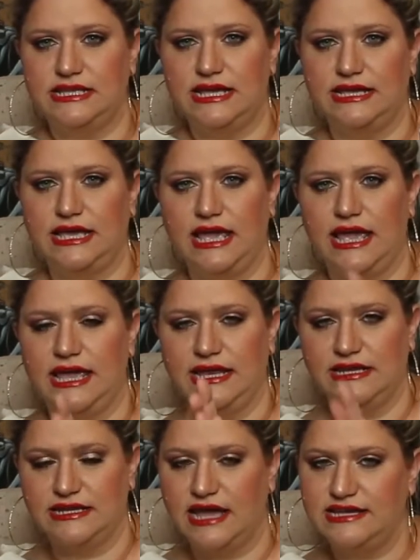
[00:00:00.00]
like
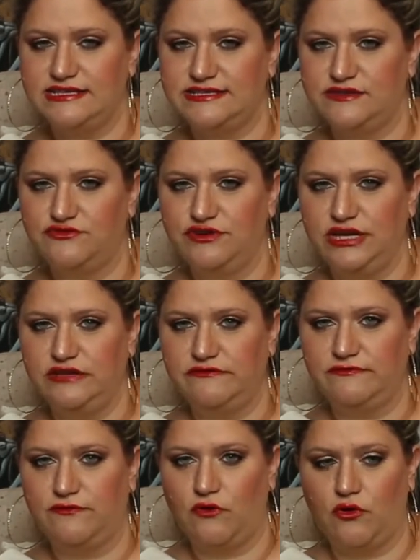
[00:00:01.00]
a nice read
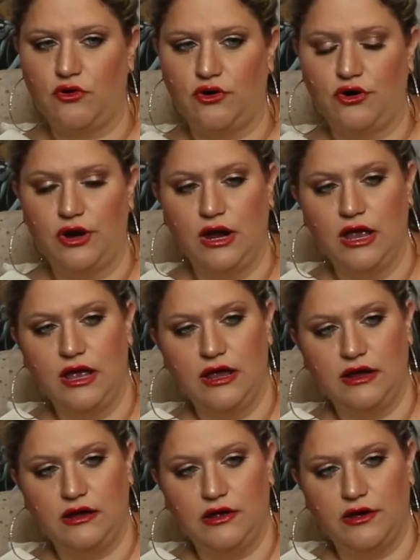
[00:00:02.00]
for
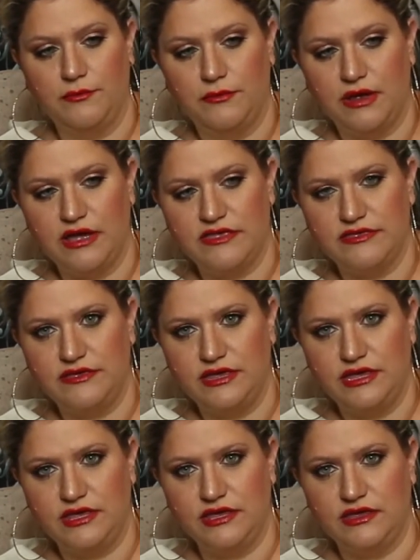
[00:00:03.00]

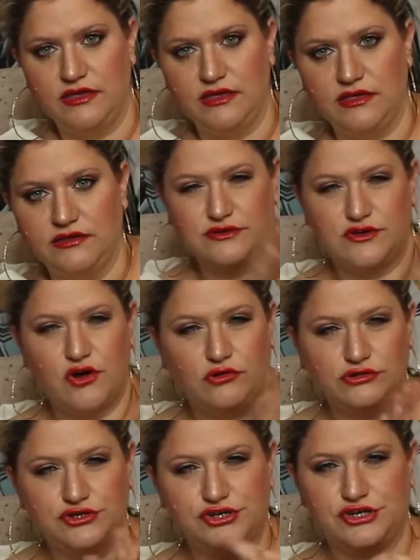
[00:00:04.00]
the
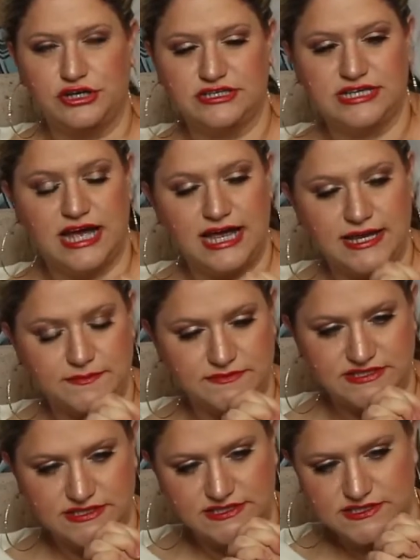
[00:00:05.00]
colder
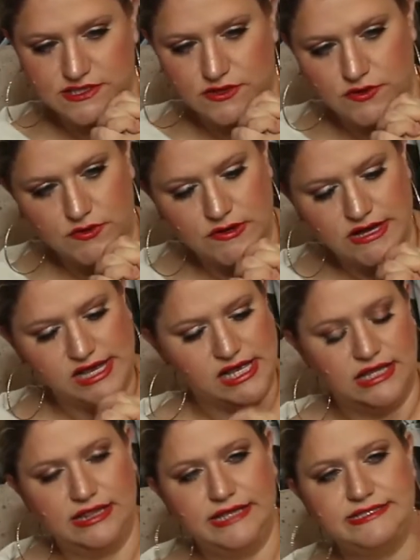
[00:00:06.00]
times, so
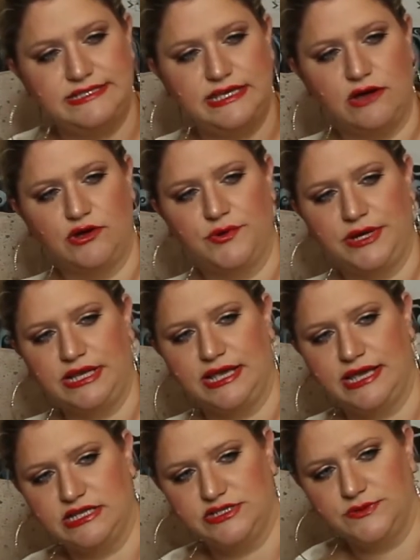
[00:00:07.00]
let's see how quickly
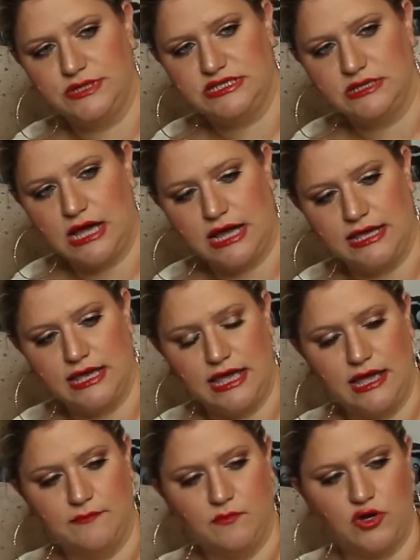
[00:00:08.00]
I get to it. I
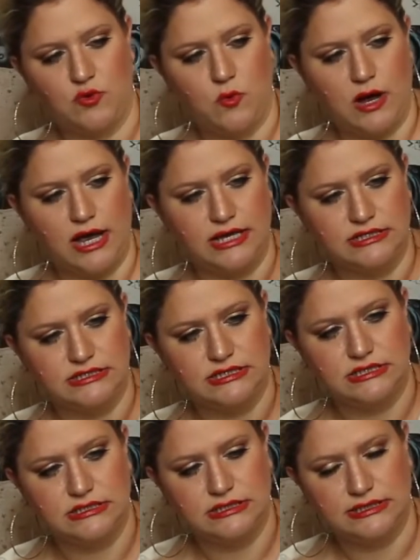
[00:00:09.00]
am
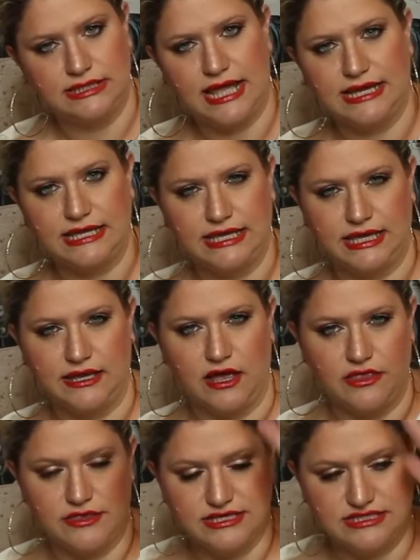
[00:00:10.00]
quite liking
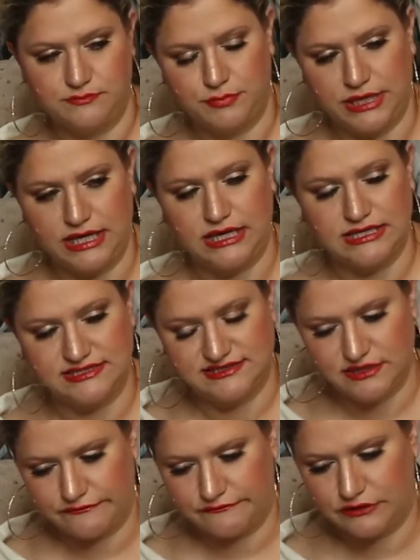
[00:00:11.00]
this pick. It's
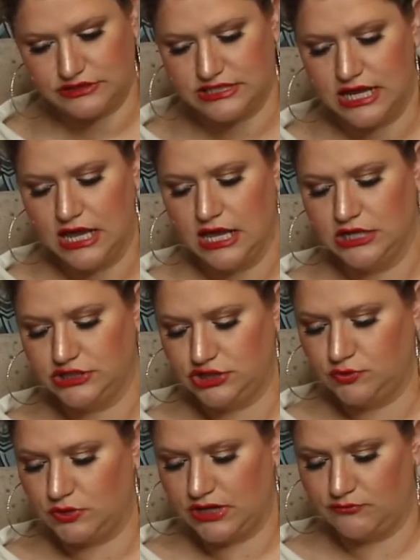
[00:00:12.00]
different
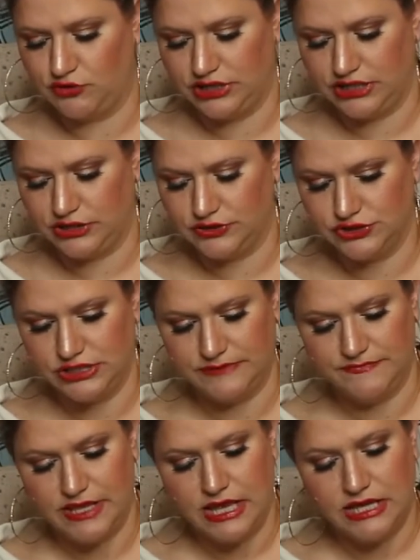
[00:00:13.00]
to what I'm reading usually.
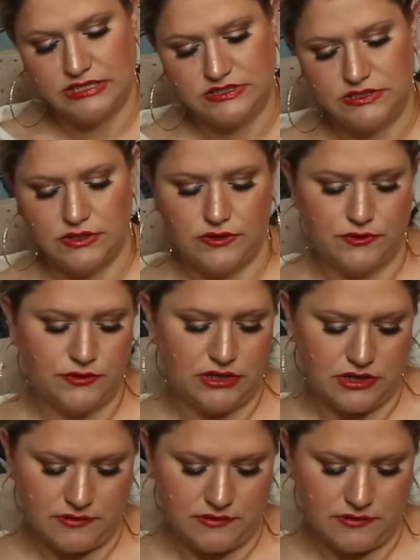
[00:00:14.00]
So